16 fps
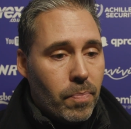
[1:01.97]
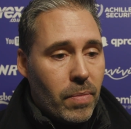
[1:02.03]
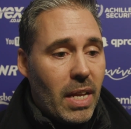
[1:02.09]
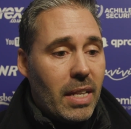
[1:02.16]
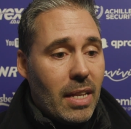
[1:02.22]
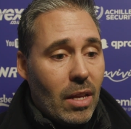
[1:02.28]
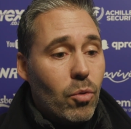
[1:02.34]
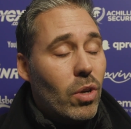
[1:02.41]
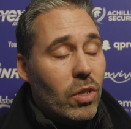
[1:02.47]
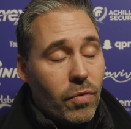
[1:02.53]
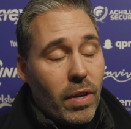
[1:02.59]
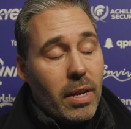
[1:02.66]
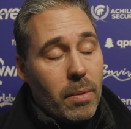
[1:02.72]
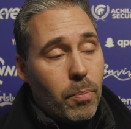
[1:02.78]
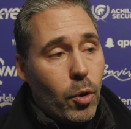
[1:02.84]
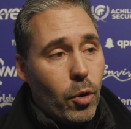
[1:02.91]
And that was
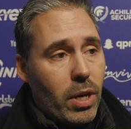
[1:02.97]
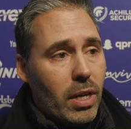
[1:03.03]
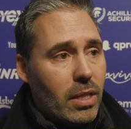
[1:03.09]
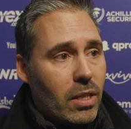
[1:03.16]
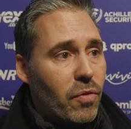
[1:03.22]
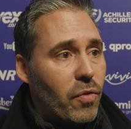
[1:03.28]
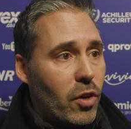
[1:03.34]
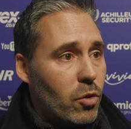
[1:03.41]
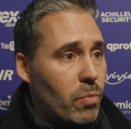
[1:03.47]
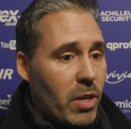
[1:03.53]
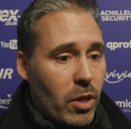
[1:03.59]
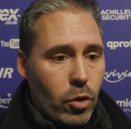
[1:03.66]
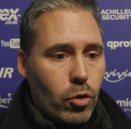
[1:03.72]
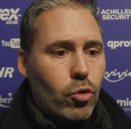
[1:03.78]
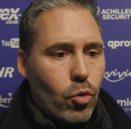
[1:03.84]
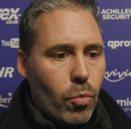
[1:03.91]
very important in the first
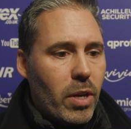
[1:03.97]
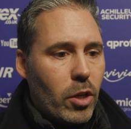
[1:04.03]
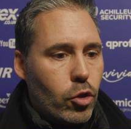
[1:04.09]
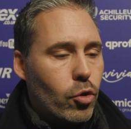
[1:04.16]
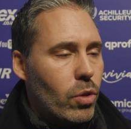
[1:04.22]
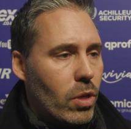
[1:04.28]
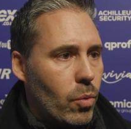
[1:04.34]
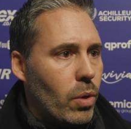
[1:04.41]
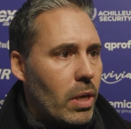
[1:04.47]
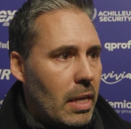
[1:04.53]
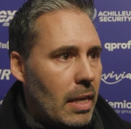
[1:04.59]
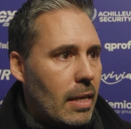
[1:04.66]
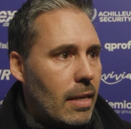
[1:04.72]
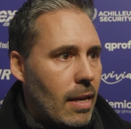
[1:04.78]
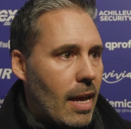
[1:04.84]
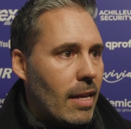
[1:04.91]
minutes to make sure that
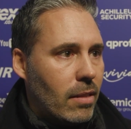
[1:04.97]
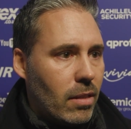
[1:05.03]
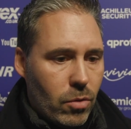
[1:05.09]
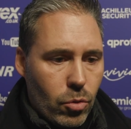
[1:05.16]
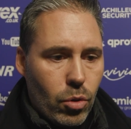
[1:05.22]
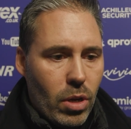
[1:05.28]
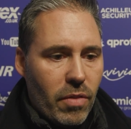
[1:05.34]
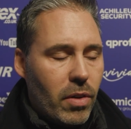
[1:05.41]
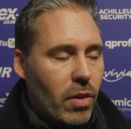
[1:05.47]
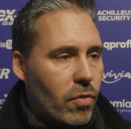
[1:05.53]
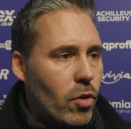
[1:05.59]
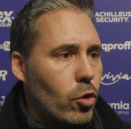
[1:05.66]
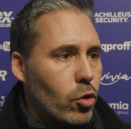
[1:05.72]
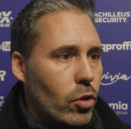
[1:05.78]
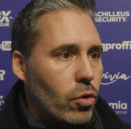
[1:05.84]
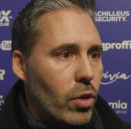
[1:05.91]
we had a good level of
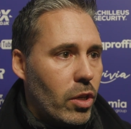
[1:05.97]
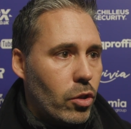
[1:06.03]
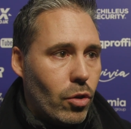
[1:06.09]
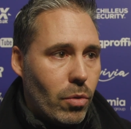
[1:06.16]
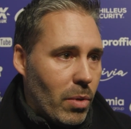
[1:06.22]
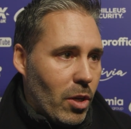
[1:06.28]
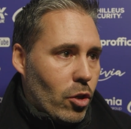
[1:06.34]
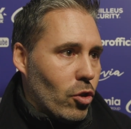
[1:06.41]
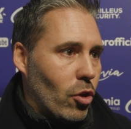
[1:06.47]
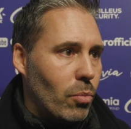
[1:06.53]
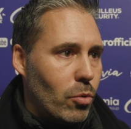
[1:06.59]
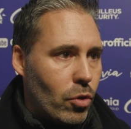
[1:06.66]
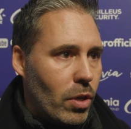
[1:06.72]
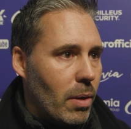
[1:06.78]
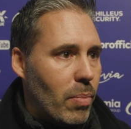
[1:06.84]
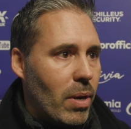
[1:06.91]
concentration, because
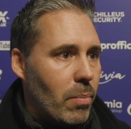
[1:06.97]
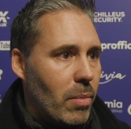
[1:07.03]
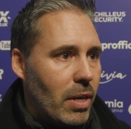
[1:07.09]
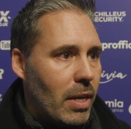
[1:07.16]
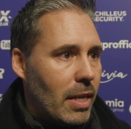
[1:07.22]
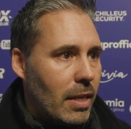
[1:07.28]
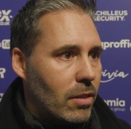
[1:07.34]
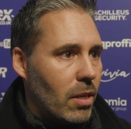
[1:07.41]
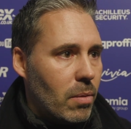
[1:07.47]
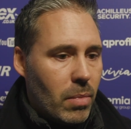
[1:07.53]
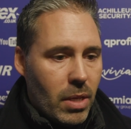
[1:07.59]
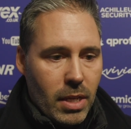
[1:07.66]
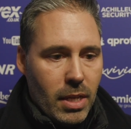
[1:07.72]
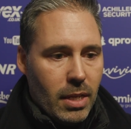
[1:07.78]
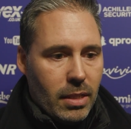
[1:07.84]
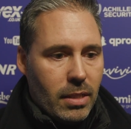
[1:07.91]
obviously a Premier League team
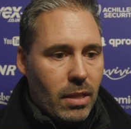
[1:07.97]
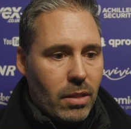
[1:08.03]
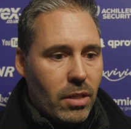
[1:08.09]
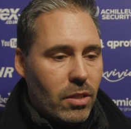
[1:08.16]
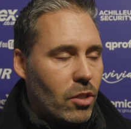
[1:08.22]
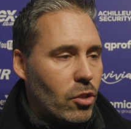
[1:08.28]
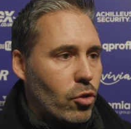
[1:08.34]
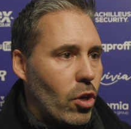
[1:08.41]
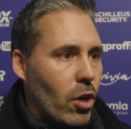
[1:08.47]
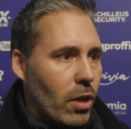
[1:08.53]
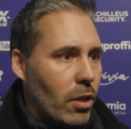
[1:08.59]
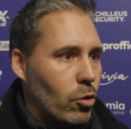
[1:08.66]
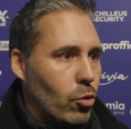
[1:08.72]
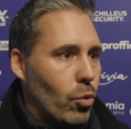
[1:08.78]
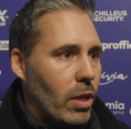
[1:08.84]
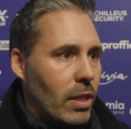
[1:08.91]
that is
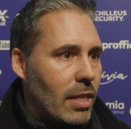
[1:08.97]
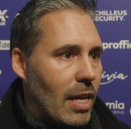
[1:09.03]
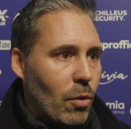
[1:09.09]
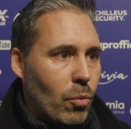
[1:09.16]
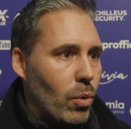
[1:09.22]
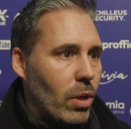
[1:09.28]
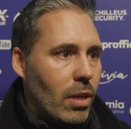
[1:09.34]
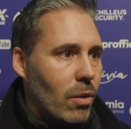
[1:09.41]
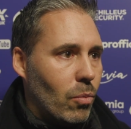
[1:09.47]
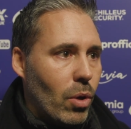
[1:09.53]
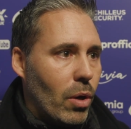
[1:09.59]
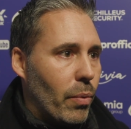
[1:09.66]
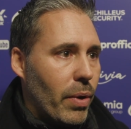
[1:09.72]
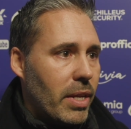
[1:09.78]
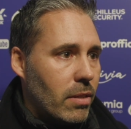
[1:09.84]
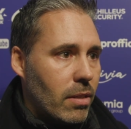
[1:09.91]
struggling 2-0 down will
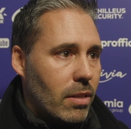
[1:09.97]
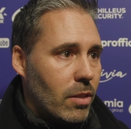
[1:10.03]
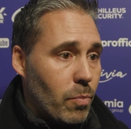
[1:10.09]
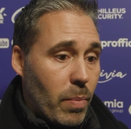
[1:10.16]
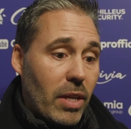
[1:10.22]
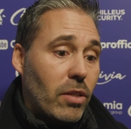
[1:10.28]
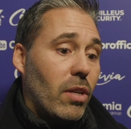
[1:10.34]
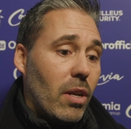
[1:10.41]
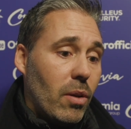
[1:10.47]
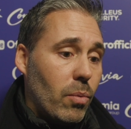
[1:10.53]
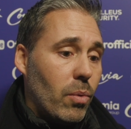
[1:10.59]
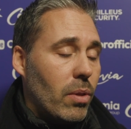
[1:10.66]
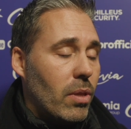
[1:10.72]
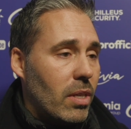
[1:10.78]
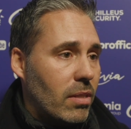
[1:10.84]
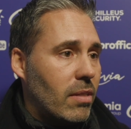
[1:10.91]
risk, especially
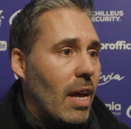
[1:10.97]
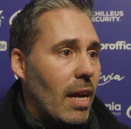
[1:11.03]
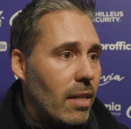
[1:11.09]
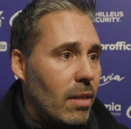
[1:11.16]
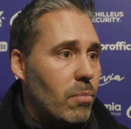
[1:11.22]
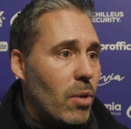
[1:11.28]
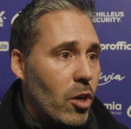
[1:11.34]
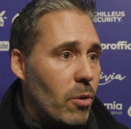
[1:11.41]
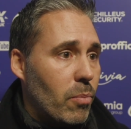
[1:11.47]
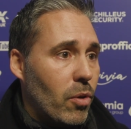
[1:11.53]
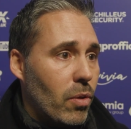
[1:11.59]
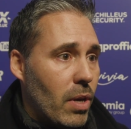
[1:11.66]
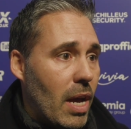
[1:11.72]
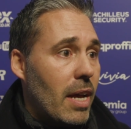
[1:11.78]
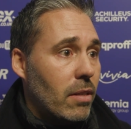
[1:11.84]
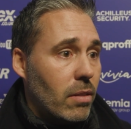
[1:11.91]
with the style that Bournemouth
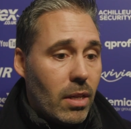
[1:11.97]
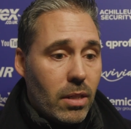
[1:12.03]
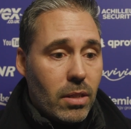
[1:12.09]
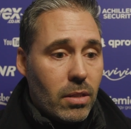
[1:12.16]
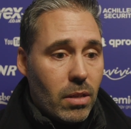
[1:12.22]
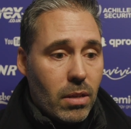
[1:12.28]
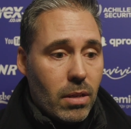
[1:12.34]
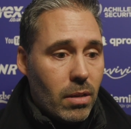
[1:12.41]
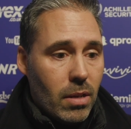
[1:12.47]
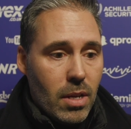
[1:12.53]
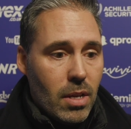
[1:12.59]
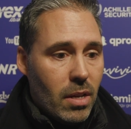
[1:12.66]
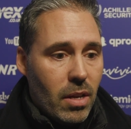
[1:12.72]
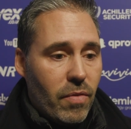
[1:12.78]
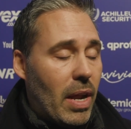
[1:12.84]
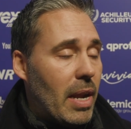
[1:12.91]
has, that is a
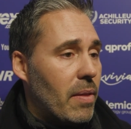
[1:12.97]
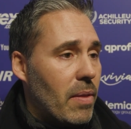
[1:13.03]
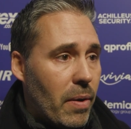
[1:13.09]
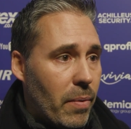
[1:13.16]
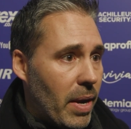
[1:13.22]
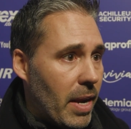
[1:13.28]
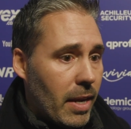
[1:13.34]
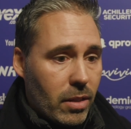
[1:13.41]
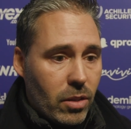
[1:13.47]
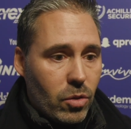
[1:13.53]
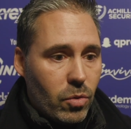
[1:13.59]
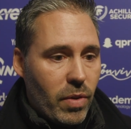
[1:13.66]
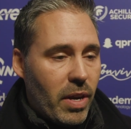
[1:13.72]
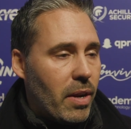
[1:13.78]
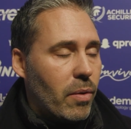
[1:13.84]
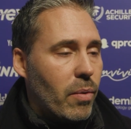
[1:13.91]
very direct, is
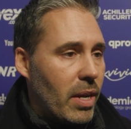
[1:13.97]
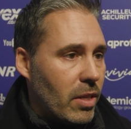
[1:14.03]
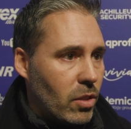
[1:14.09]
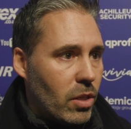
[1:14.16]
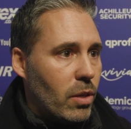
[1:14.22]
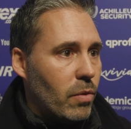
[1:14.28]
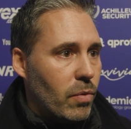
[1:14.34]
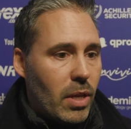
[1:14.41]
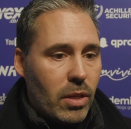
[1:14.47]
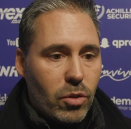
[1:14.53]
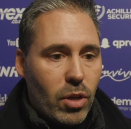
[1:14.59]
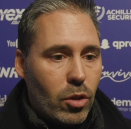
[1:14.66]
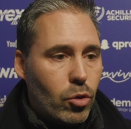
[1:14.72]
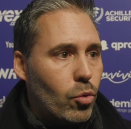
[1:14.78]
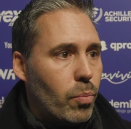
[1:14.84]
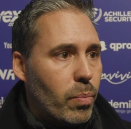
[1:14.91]
very aggressive. They
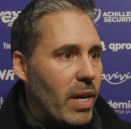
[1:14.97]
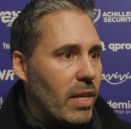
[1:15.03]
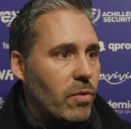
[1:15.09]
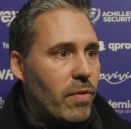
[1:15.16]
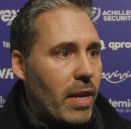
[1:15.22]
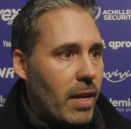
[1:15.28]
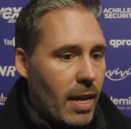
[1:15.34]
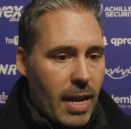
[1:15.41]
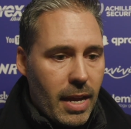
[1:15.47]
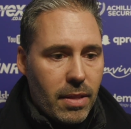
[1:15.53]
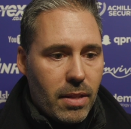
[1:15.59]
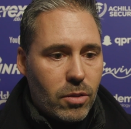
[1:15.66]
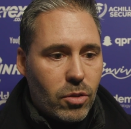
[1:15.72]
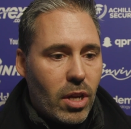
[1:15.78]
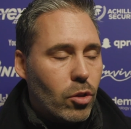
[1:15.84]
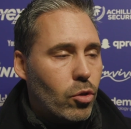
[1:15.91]
try to press very high, they
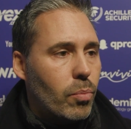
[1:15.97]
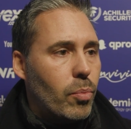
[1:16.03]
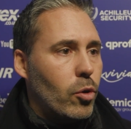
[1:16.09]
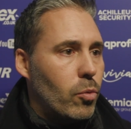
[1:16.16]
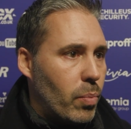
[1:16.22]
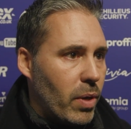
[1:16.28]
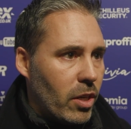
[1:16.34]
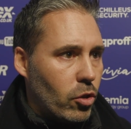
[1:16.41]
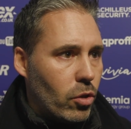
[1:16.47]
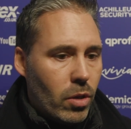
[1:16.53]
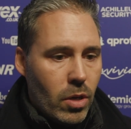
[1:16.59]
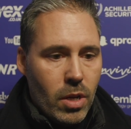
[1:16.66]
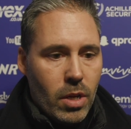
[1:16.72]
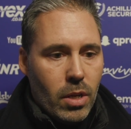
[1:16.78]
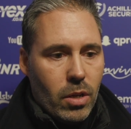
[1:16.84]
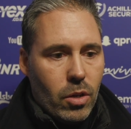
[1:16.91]
try to put pressure
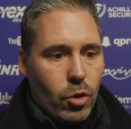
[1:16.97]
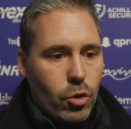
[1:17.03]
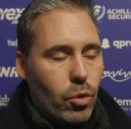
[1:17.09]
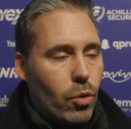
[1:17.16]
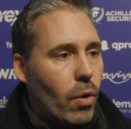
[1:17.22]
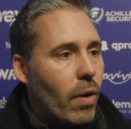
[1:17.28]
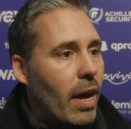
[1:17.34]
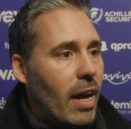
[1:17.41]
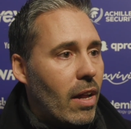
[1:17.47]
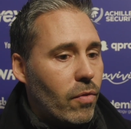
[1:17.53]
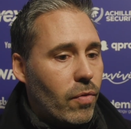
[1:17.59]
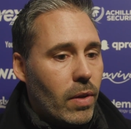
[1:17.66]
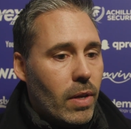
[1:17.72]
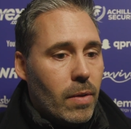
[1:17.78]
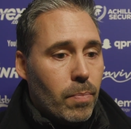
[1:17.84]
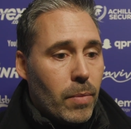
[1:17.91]
on your own half.
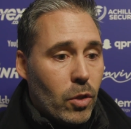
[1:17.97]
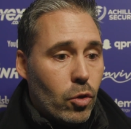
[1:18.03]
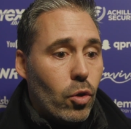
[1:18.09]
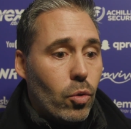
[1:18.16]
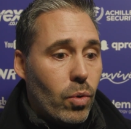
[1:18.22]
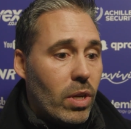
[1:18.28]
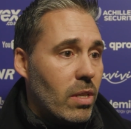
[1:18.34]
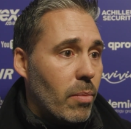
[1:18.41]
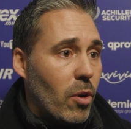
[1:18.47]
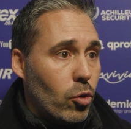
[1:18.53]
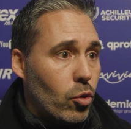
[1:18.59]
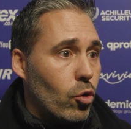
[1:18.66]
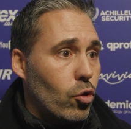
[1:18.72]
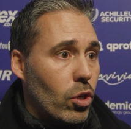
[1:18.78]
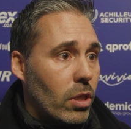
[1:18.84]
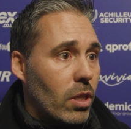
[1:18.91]
So it was about
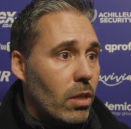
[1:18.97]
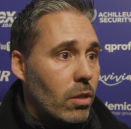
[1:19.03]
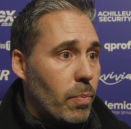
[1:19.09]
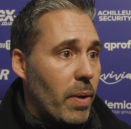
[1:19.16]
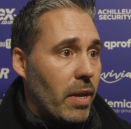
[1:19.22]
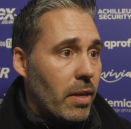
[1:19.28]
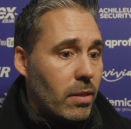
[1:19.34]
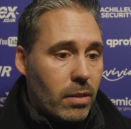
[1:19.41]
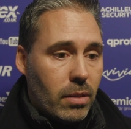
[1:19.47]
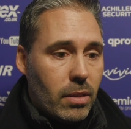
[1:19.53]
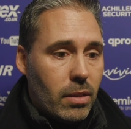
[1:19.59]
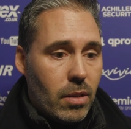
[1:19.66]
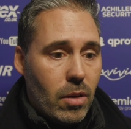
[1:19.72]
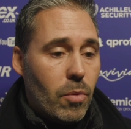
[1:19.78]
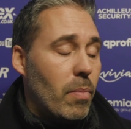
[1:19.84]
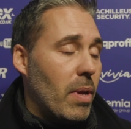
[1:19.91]
using the space
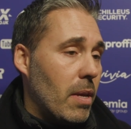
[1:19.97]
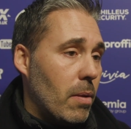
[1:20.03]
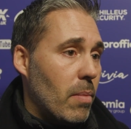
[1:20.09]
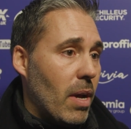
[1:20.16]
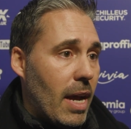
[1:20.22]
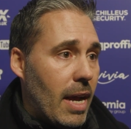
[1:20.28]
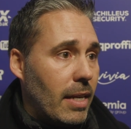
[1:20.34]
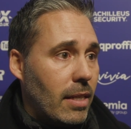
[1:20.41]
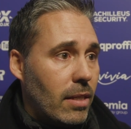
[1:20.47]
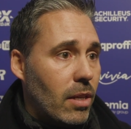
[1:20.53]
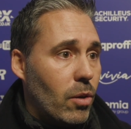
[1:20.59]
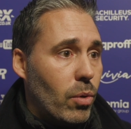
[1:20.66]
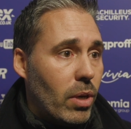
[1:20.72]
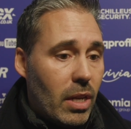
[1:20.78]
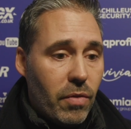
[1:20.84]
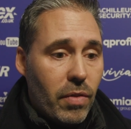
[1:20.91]
in behind that they
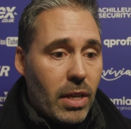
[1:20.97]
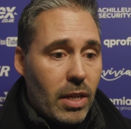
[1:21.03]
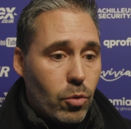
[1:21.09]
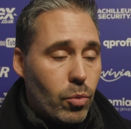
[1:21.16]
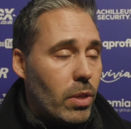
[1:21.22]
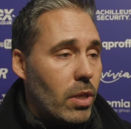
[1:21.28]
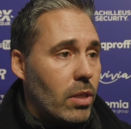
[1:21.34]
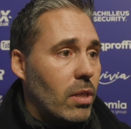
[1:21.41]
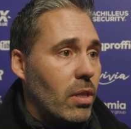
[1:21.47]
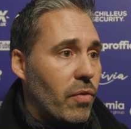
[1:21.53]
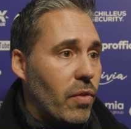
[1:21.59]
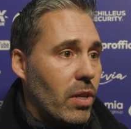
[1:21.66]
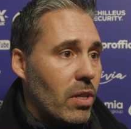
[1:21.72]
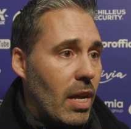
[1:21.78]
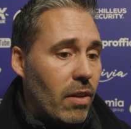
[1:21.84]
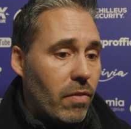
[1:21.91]
were leaving, as we did in the
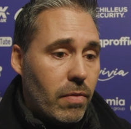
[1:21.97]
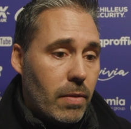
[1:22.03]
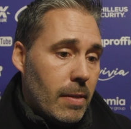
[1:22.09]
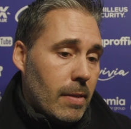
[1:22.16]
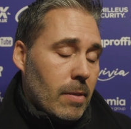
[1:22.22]
first half.